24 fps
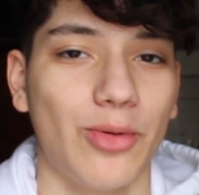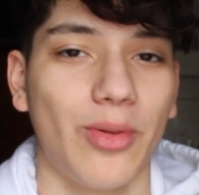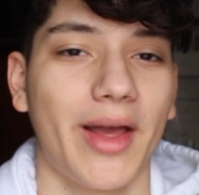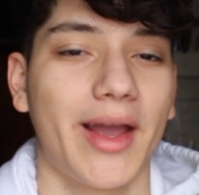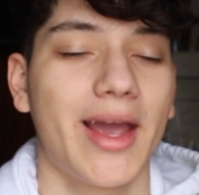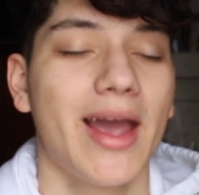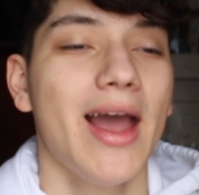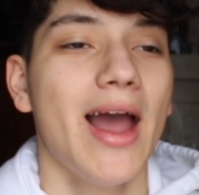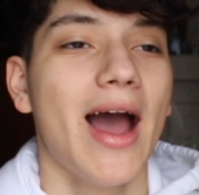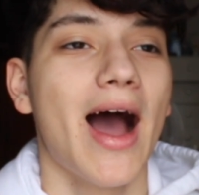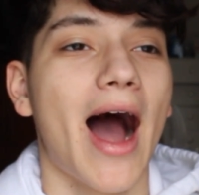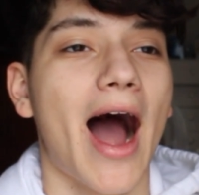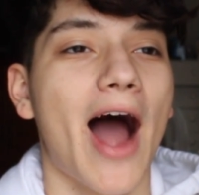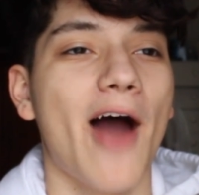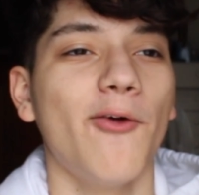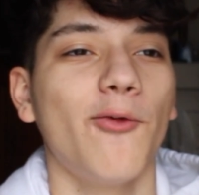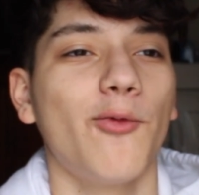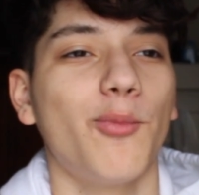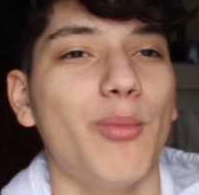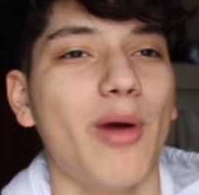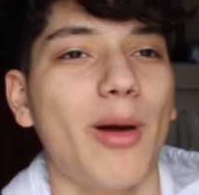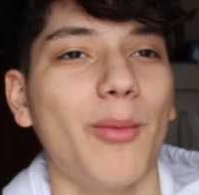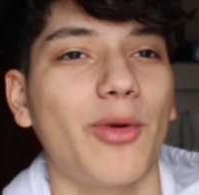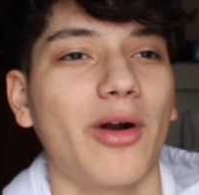Like I
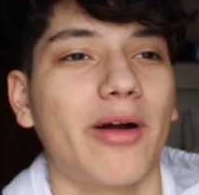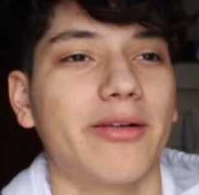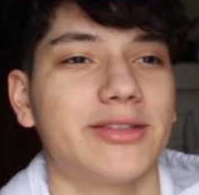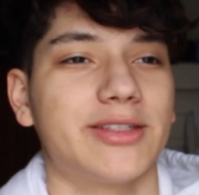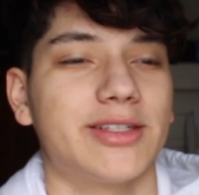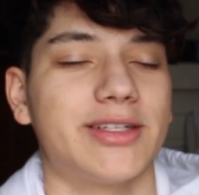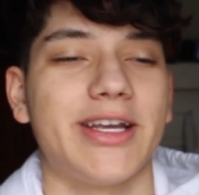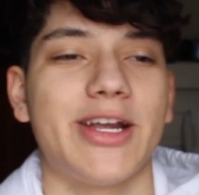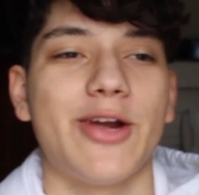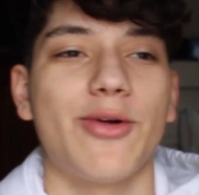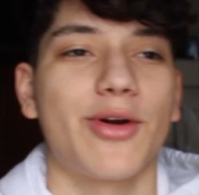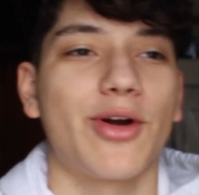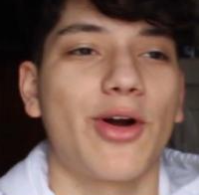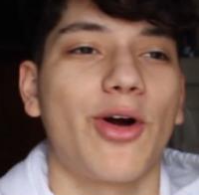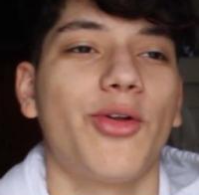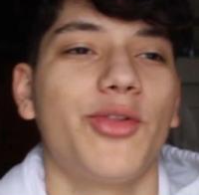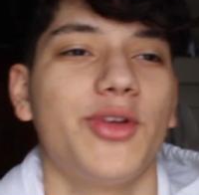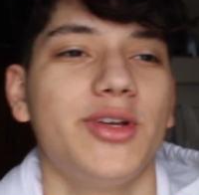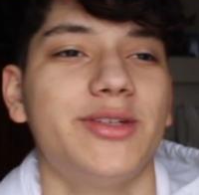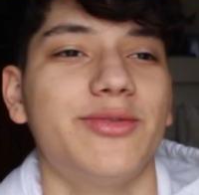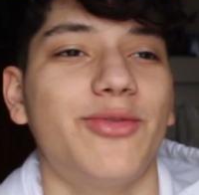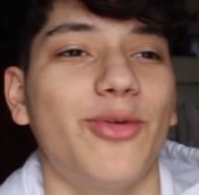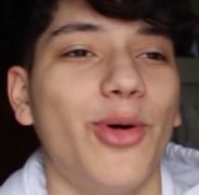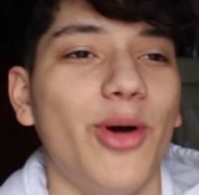remember I was just hearing all
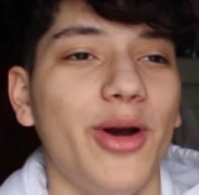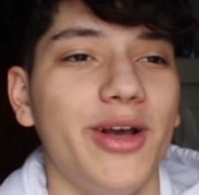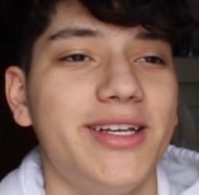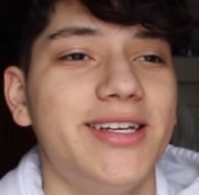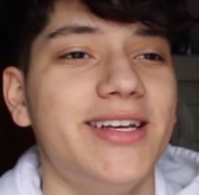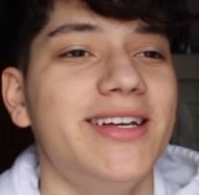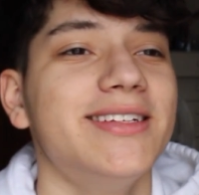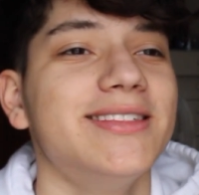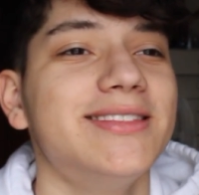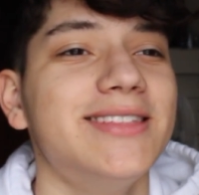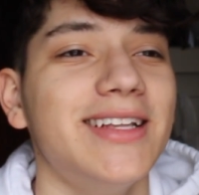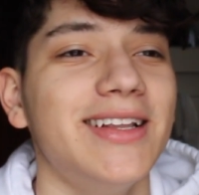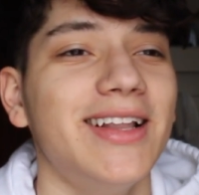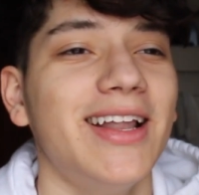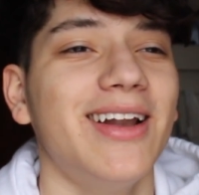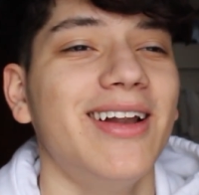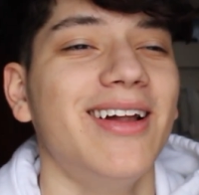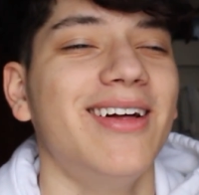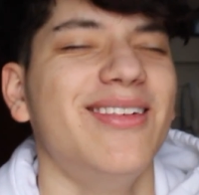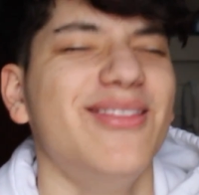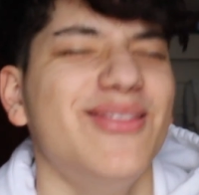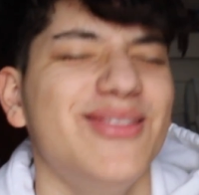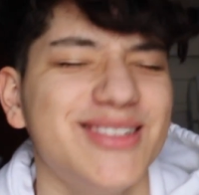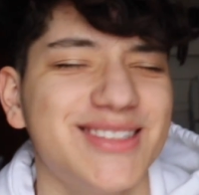these voices, and
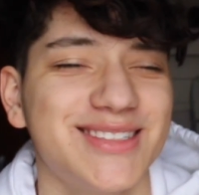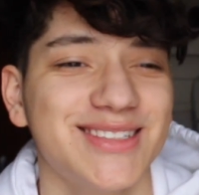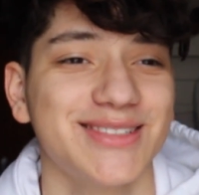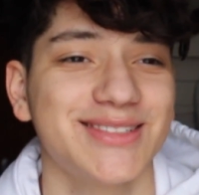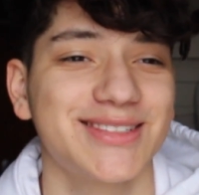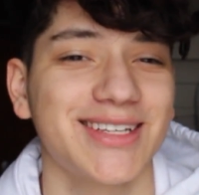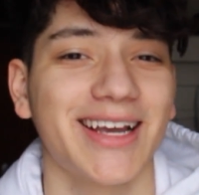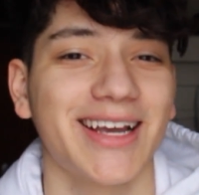I was just